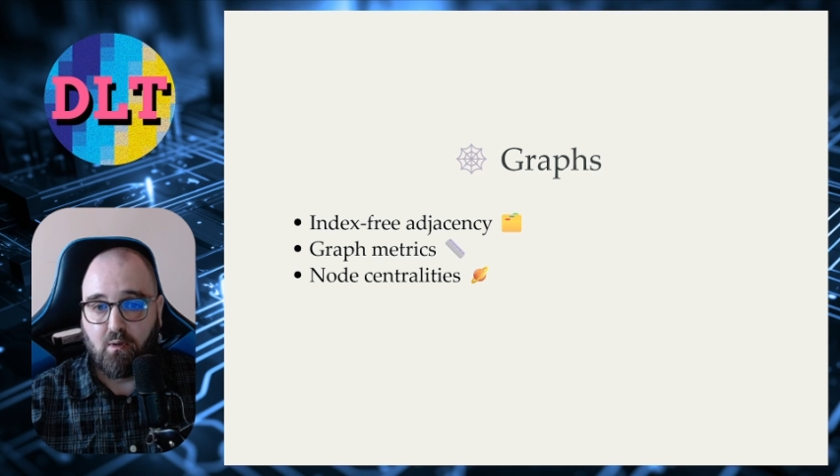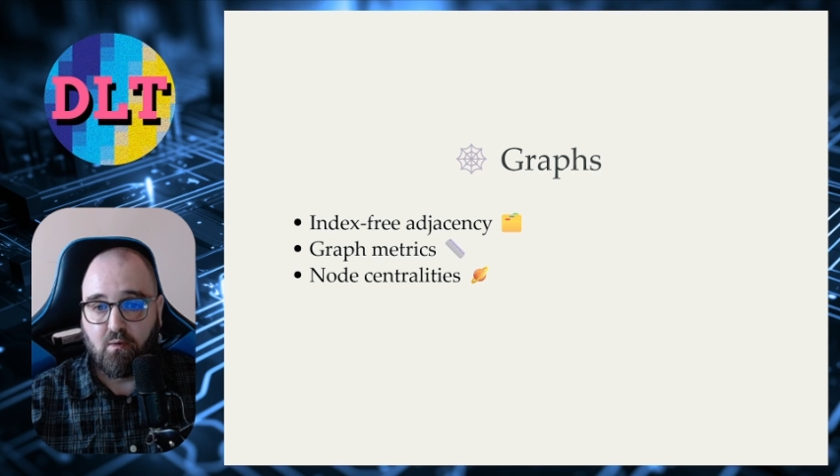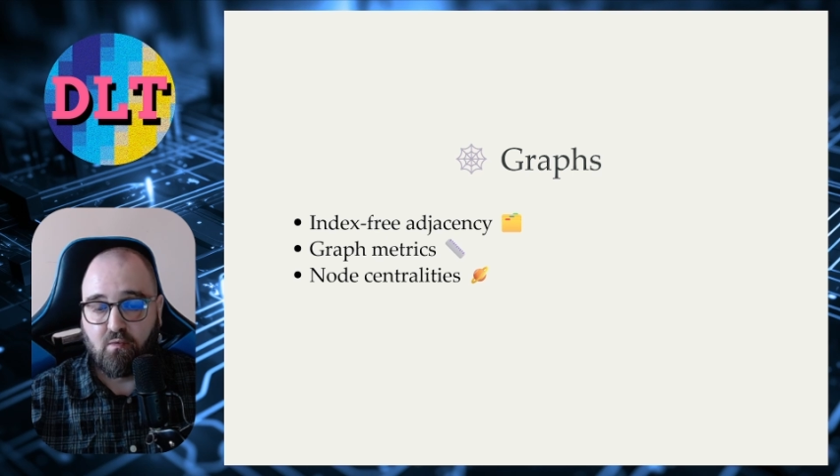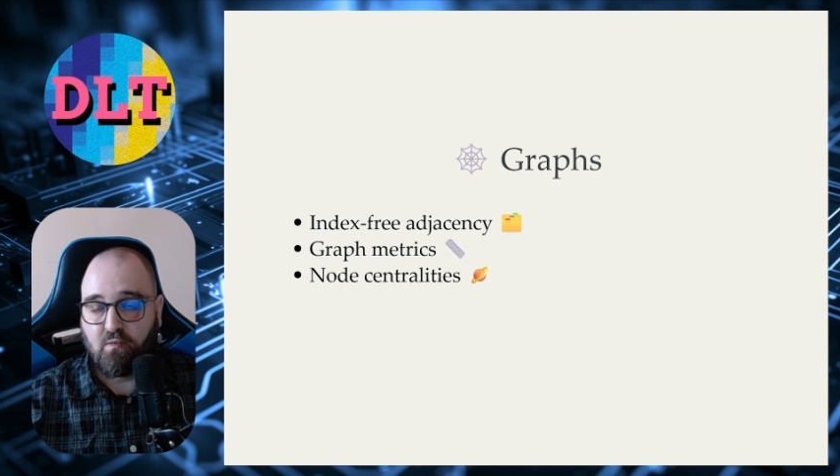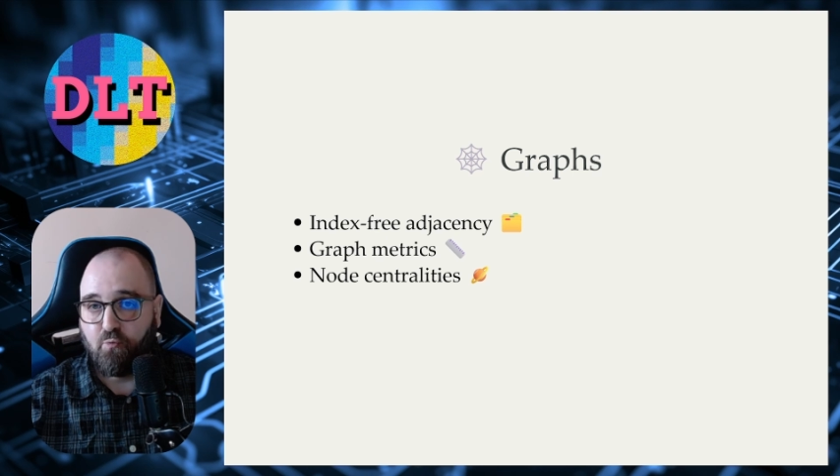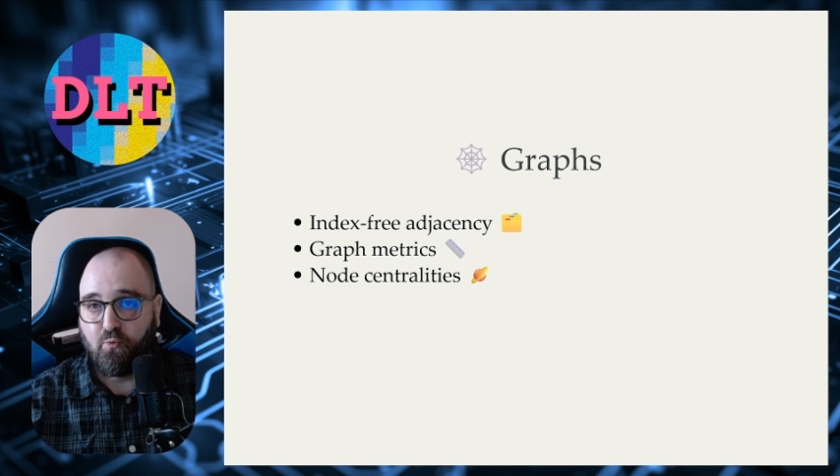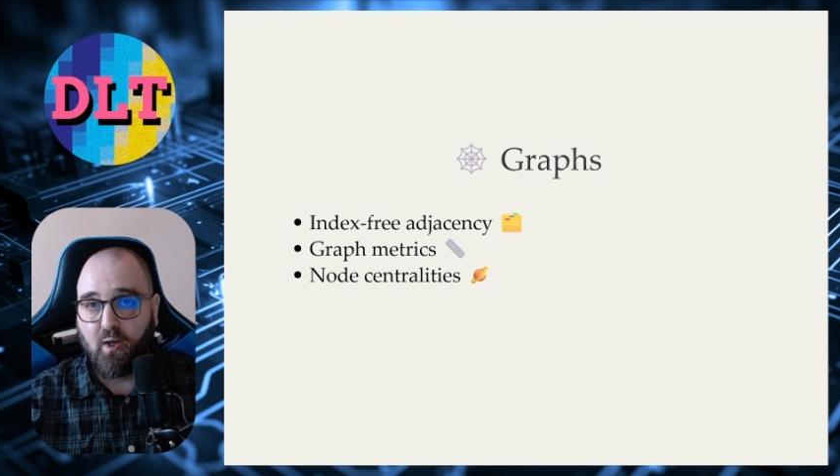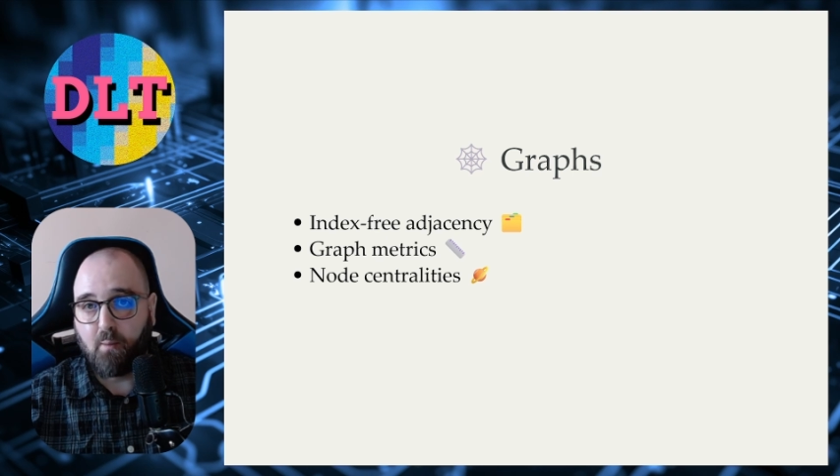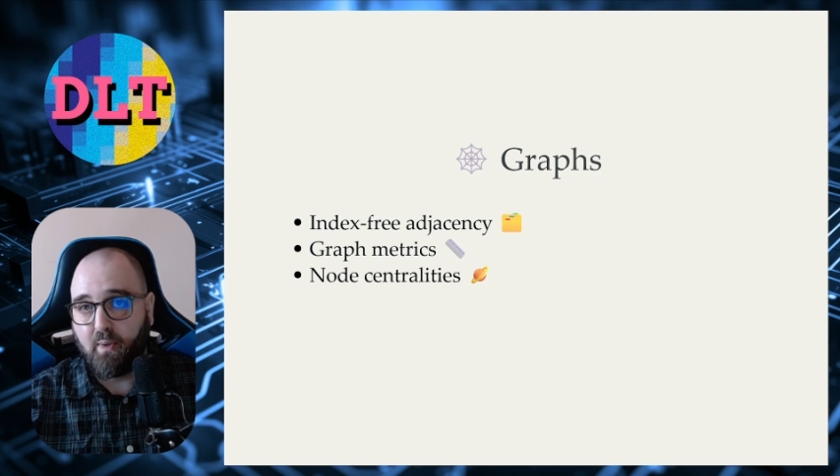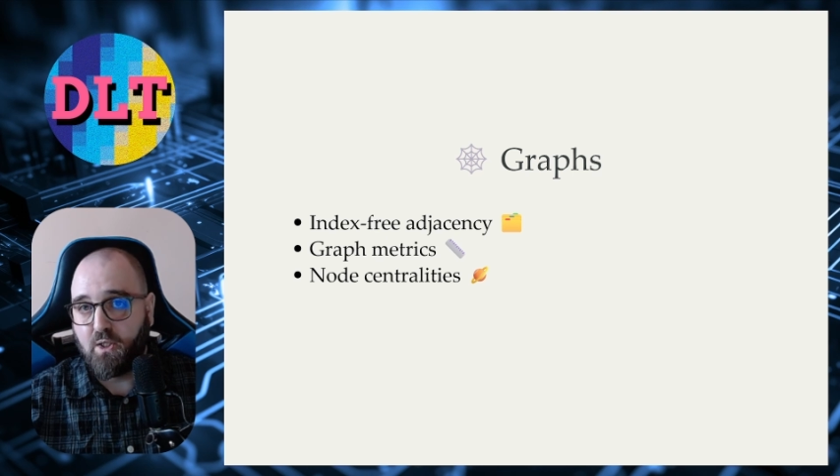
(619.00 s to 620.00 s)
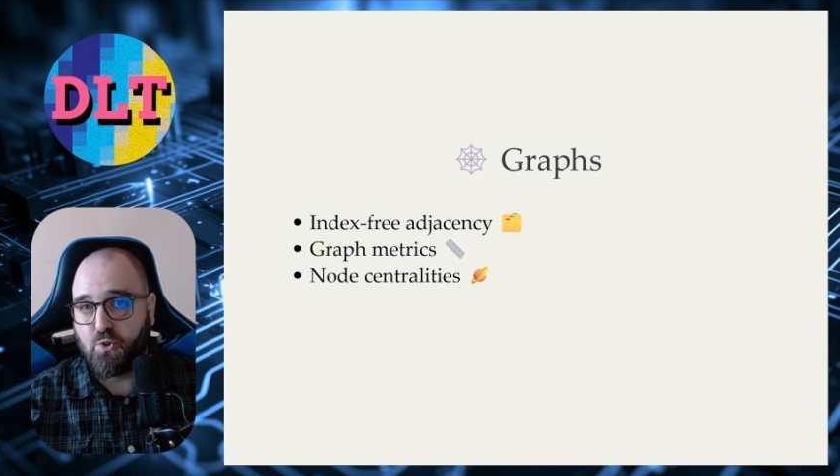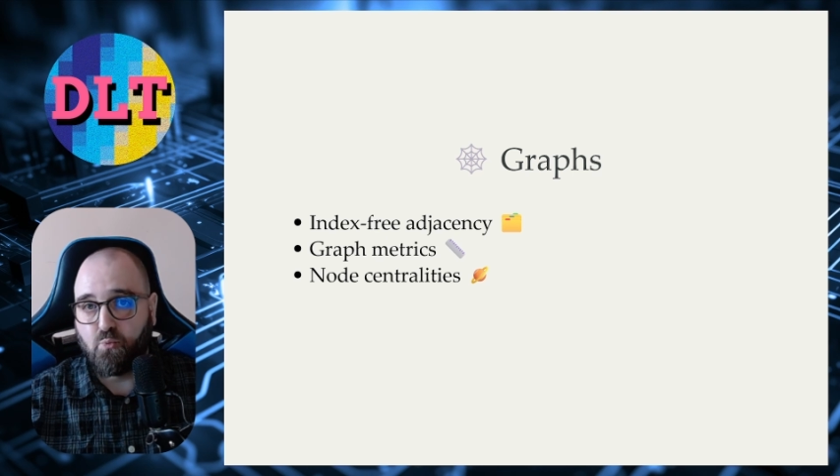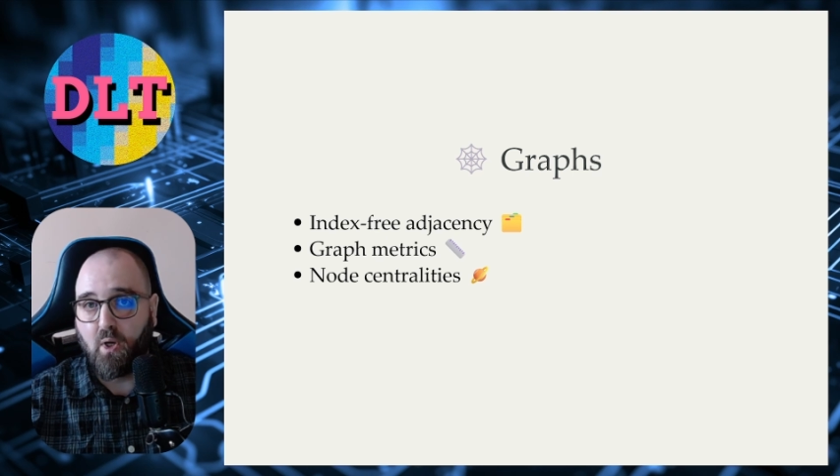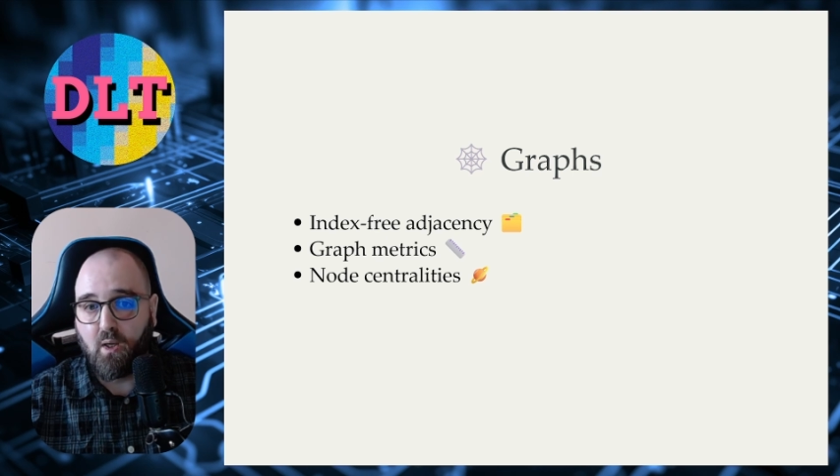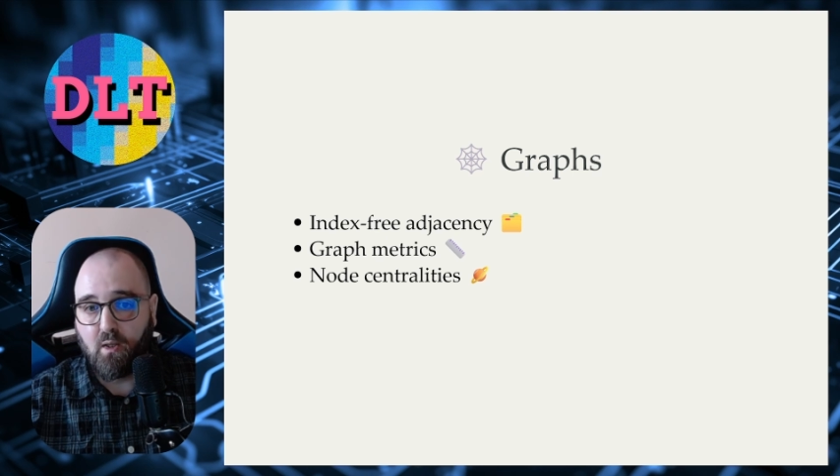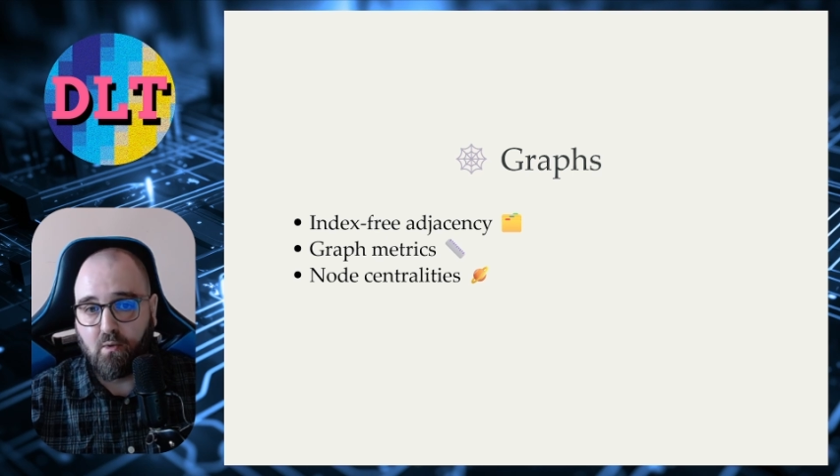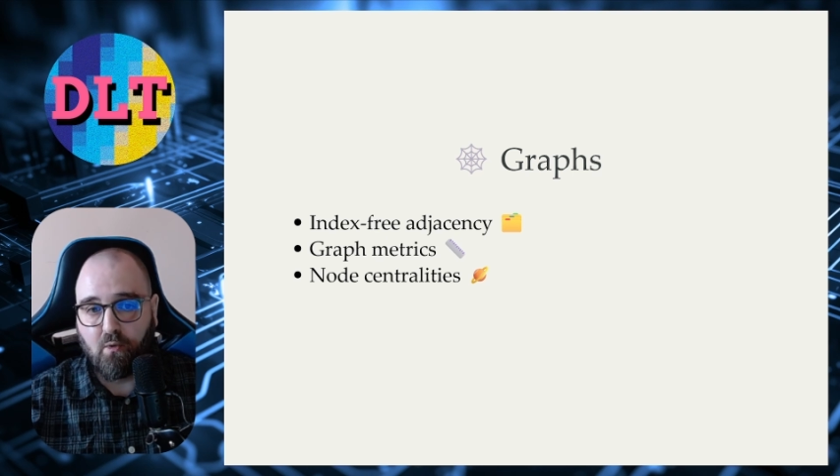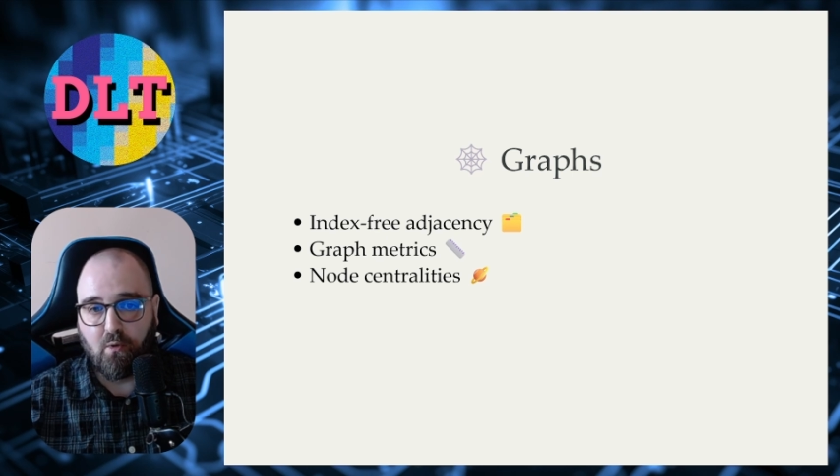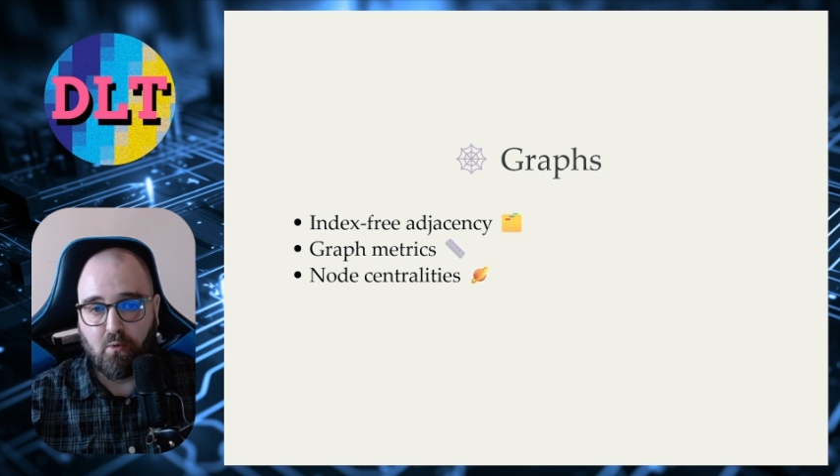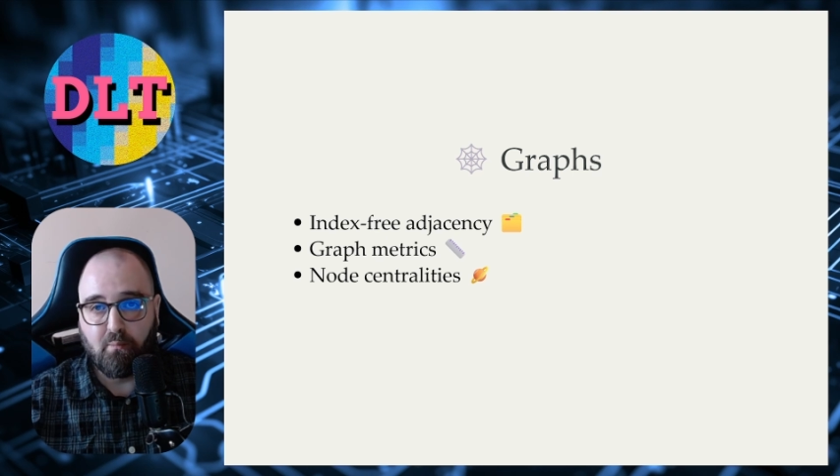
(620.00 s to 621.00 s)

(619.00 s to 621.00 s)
Stuff like page rank or